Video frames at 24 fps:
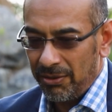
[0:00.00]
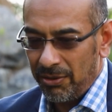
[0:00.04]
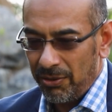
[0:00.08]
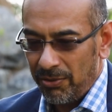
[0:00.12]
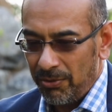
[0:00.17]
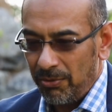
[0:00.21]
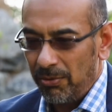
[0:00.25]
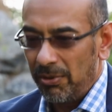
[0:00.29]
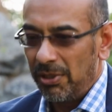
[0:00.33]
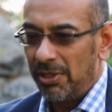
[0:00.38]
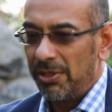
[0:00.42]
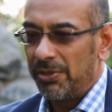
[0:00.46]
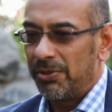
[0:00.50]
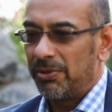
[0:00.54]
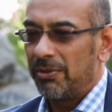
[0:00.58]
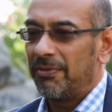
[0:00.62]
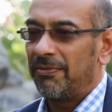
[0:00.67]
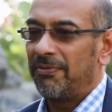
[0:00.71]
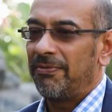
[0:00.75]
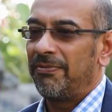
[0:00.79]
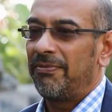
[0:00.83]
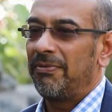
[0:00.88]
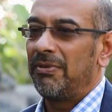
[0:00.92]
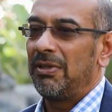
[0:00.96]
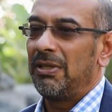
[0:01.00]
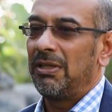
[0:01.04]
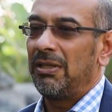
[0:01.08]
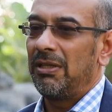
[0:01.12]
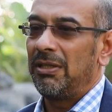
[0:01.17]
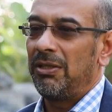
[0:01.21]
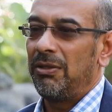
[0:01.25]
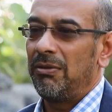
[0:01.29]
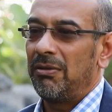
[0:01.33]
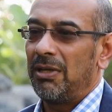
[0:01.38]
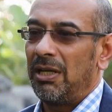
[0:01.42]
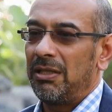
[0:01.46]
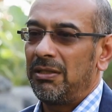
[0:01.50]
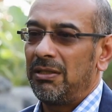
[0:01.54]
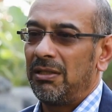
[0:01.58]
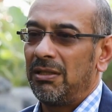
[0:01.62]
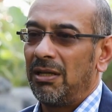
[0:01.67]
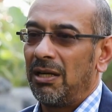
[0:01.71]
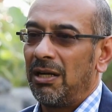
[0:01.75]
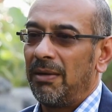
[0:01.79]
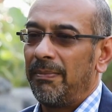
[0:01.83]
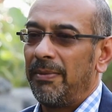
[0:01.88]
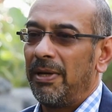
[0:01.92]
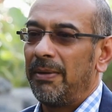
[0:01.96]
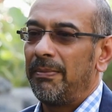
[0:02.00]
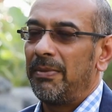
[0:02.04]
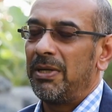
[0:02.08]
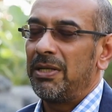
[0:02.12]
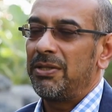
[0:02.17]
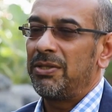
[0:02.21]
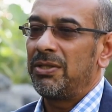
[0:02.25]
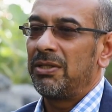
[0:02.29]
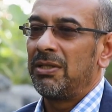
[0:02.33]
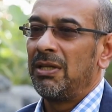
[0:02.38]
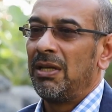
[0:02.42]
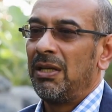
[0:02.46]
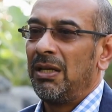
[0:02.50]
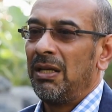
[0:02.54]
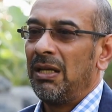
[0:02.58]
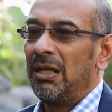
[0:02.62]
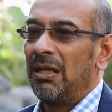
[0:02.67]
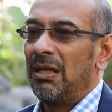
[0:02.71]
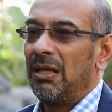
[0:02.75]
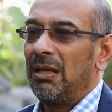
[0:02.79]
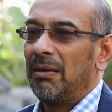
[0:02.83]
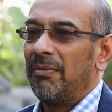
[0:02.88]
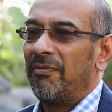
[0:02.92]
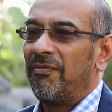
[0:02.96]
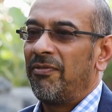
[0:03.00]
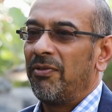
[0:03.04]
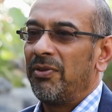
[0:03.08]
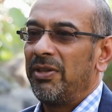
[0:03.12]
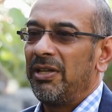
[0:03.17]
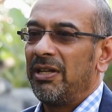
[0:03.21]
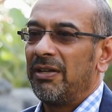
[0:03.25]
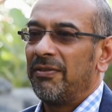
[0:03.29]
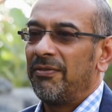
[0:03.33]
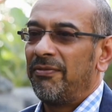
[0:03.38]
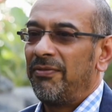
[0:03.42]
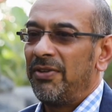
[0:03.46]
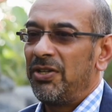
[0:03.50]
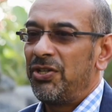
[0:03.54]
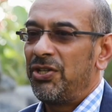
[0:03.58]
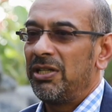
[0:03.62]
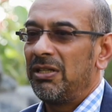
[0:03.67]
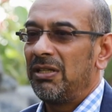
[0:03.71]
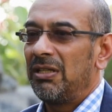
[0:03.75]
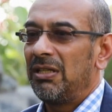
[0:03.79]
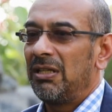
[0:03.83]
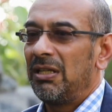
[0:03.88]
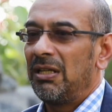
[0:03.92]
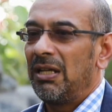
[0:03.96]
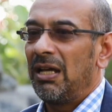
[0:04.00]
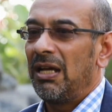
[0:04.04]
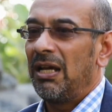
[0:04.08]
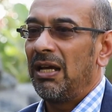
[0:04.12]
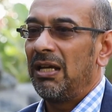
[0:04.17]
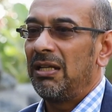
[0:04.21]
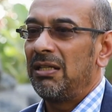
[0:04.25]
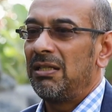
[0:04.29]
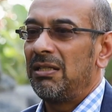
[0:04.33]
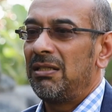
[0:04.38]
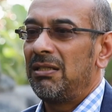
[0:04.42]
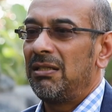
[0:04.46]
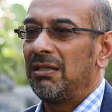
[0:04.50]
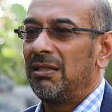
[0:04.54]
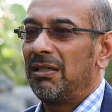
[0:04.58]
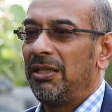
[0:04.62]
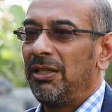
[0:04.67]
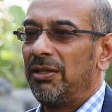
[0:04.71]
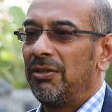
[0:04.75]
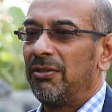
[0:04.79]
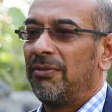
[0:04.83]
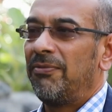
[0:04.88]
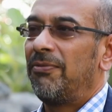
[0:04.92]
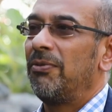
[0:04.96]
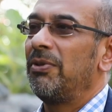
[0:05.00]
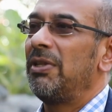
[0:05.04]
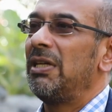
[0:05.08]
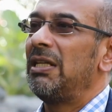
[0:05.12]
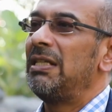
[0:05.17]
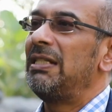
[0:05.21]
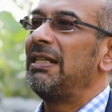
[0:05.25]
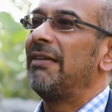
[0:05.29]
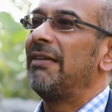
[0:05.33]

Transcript: rulers of United Arab Emirates for their vision and for their